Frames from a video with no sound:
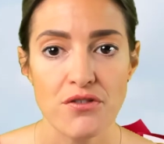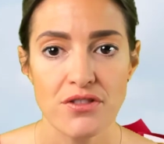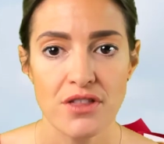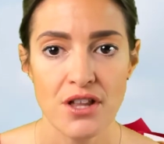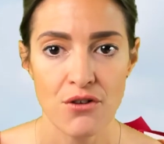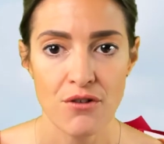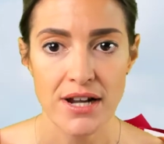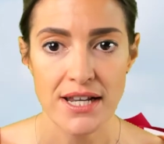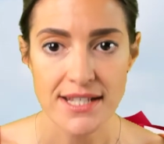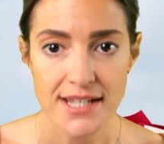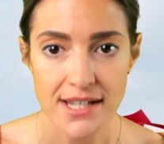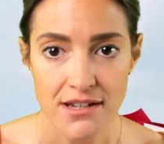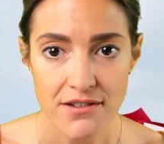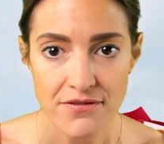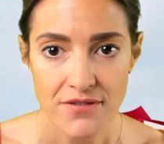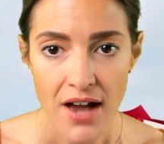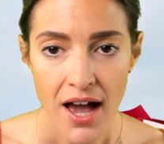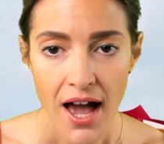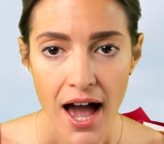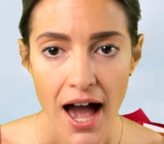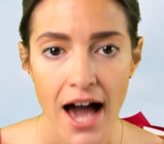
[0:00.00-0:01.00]
narrative
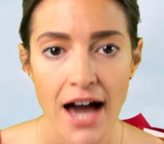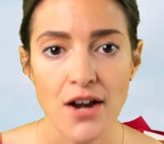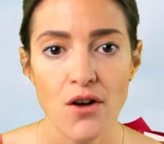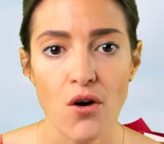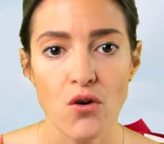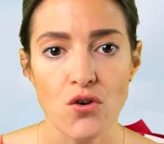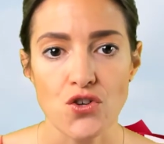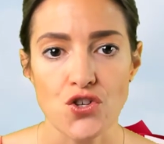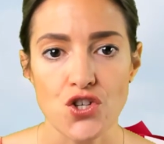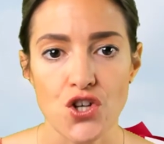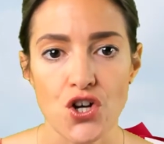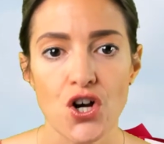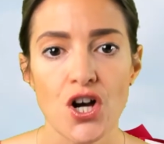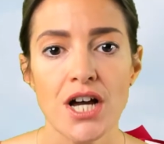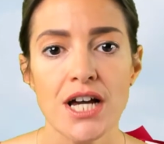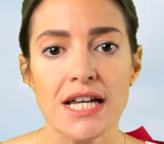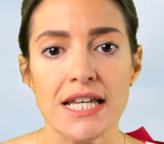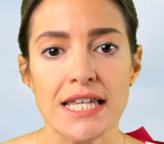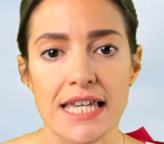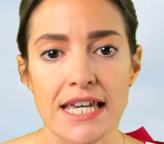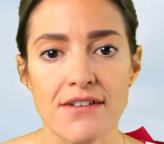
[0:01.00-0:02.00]
and also
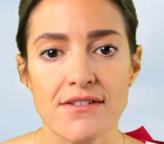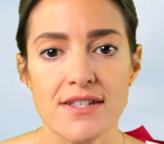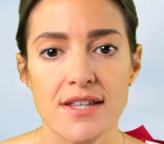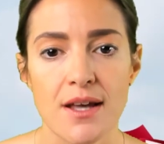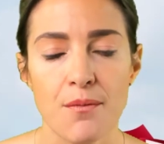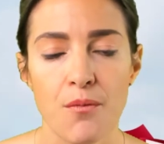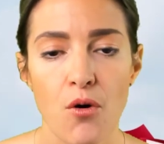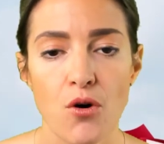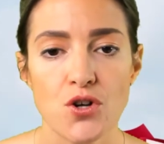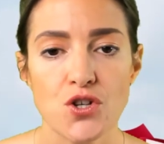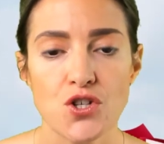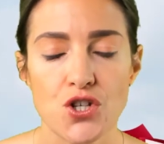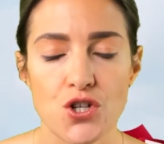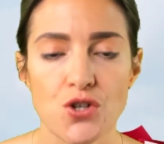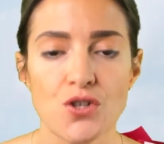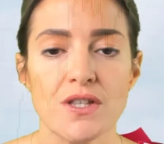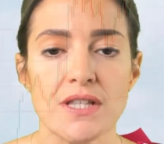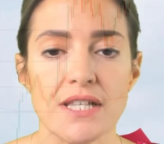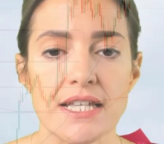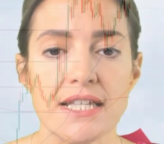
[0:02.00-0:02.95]
give support to the